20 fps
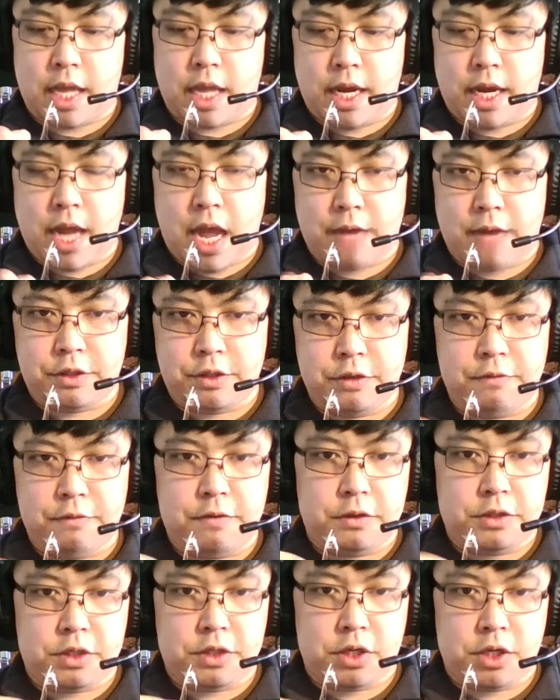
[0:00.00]
have two
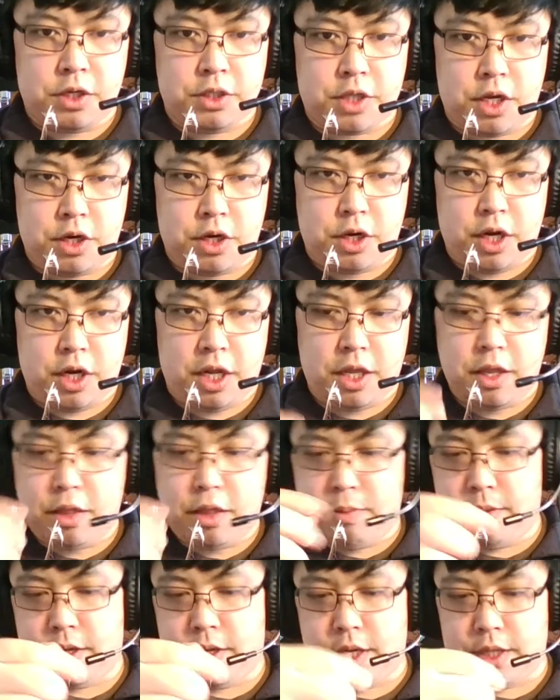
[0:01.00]
full turns underneath,
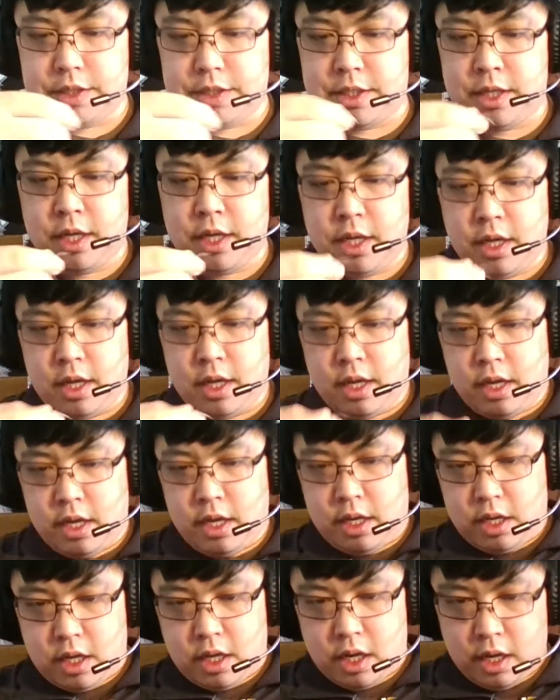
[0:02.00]
because
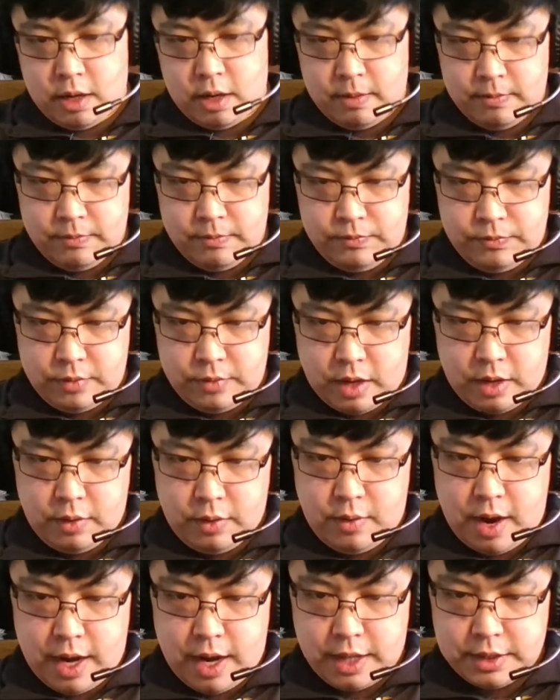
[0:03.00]

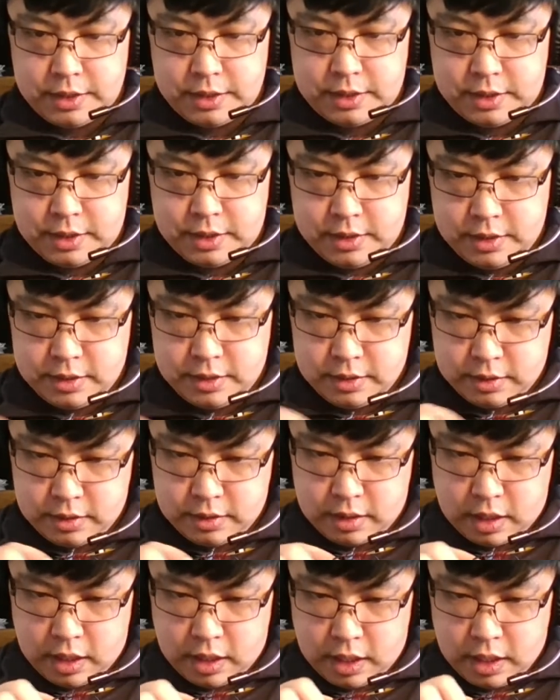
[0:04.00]
otherwise
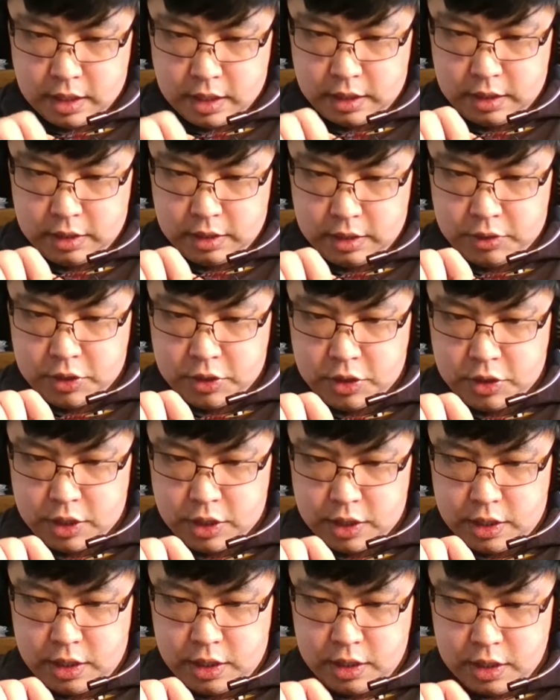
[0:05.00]
you
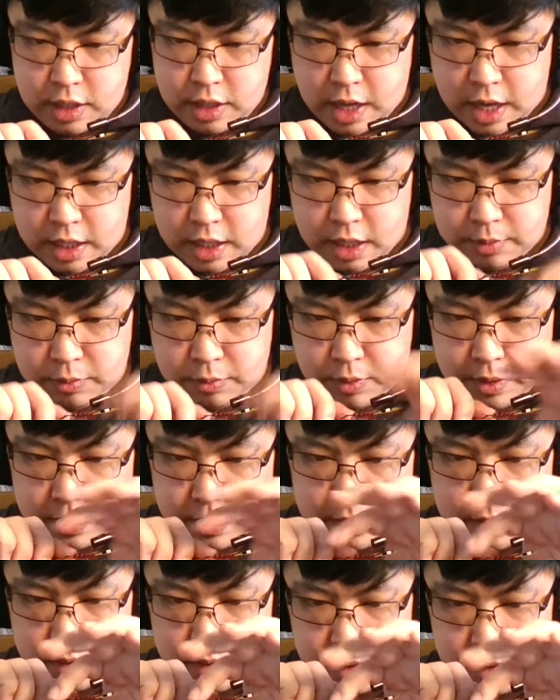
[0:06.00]
could end up with,
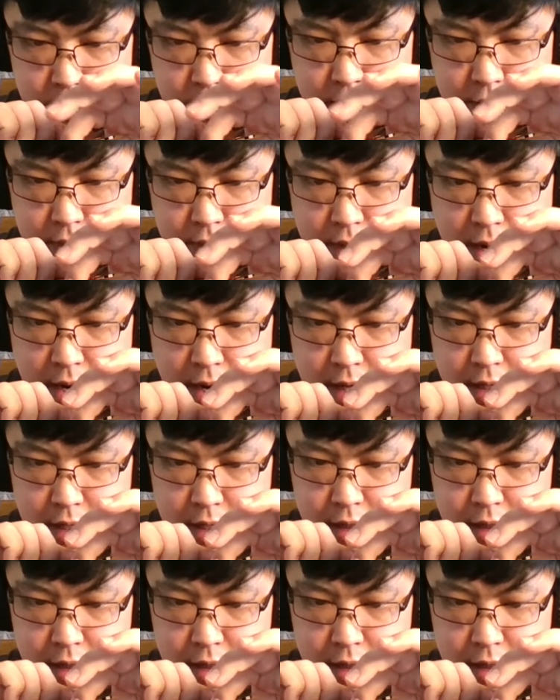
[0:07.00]
you know, not